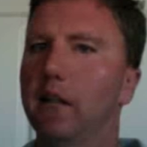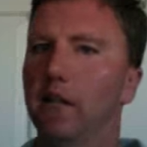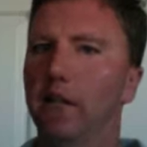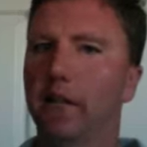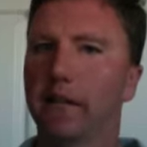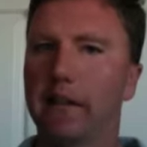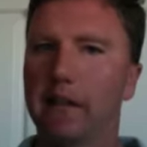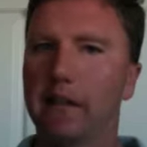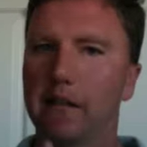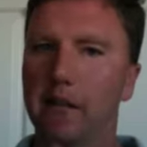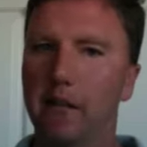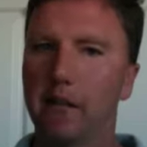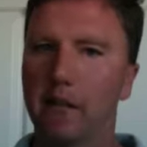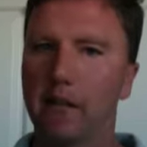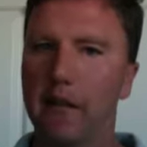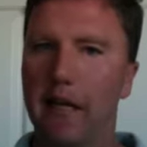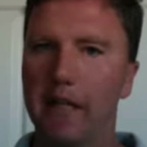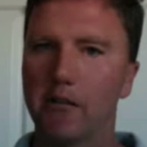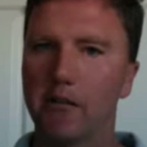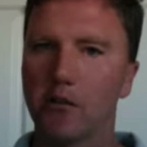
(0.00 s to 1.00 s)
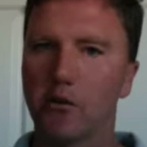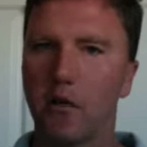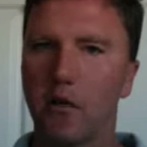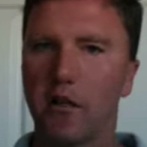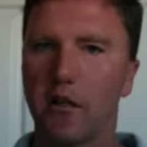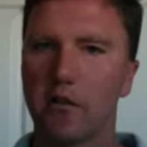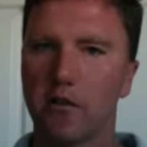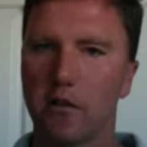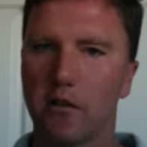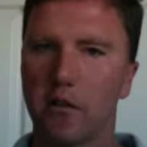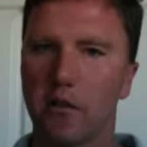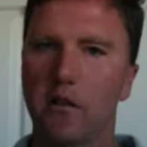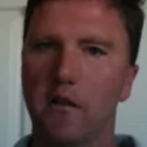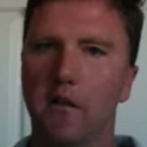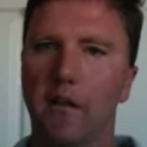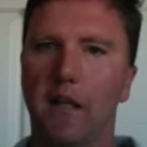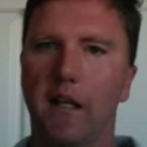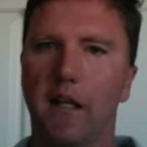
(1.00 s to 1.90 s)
Look at that structure